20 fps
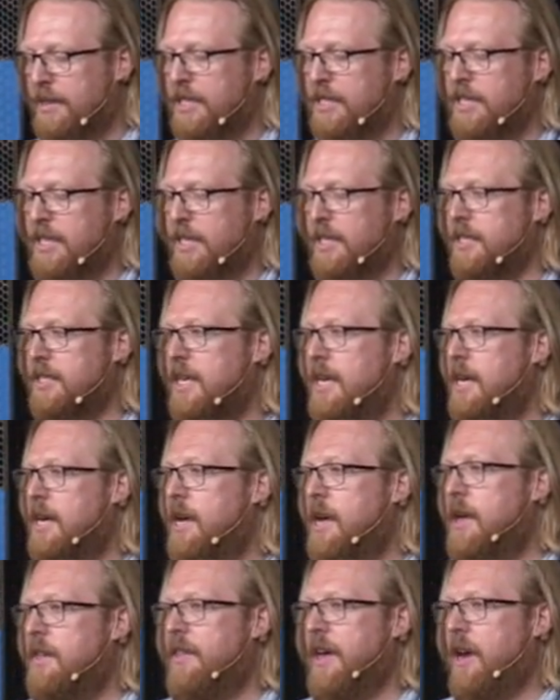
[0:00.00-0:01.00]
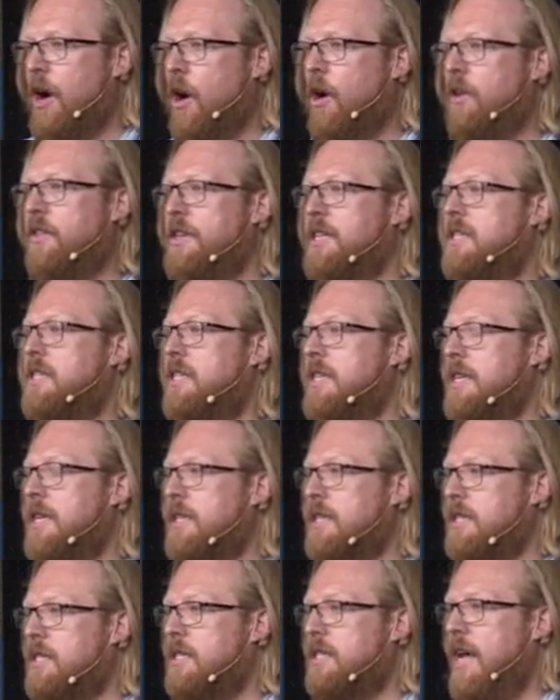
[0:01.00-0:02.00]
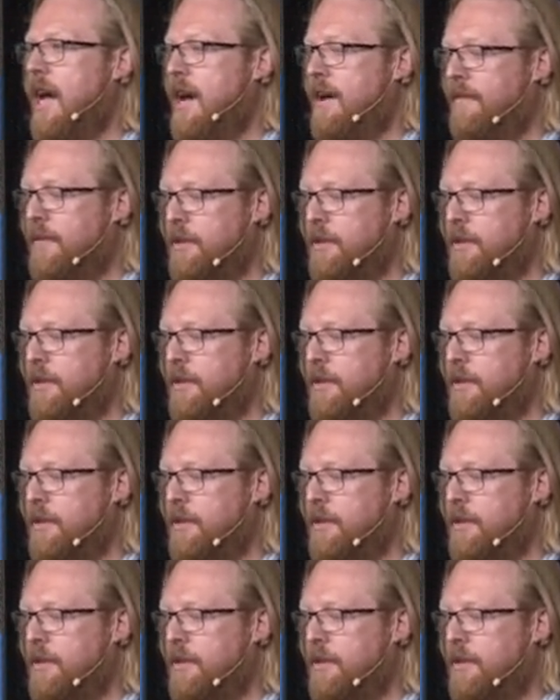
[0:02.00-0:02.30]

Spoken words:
the scenes, that all these things have